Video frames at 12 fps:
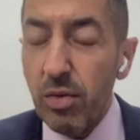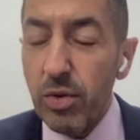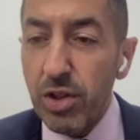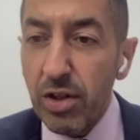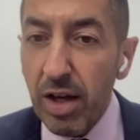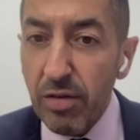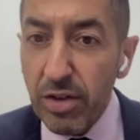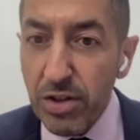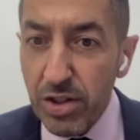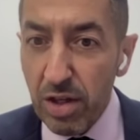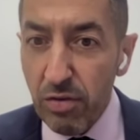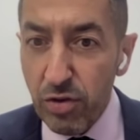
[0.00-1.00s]
We started
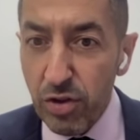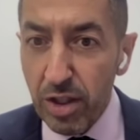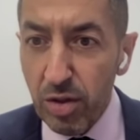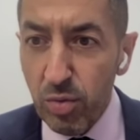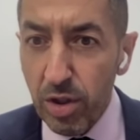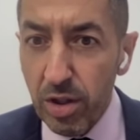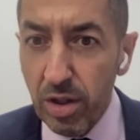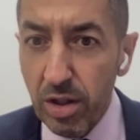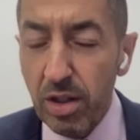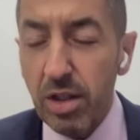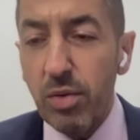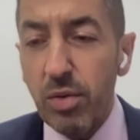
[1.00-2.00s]
having safe drinking
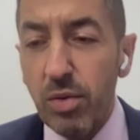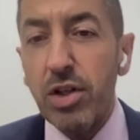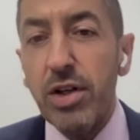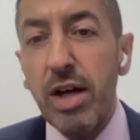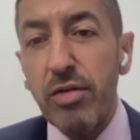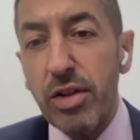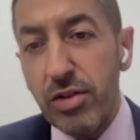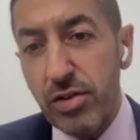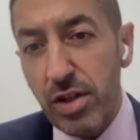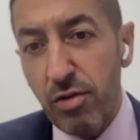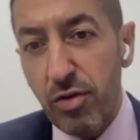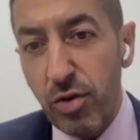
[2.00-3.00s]
water. We started having
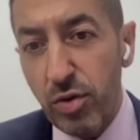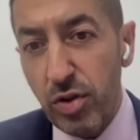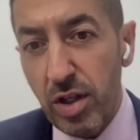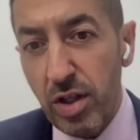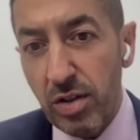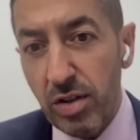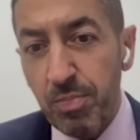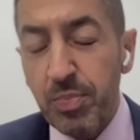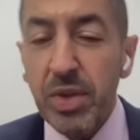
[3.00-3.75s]
safe food to eat.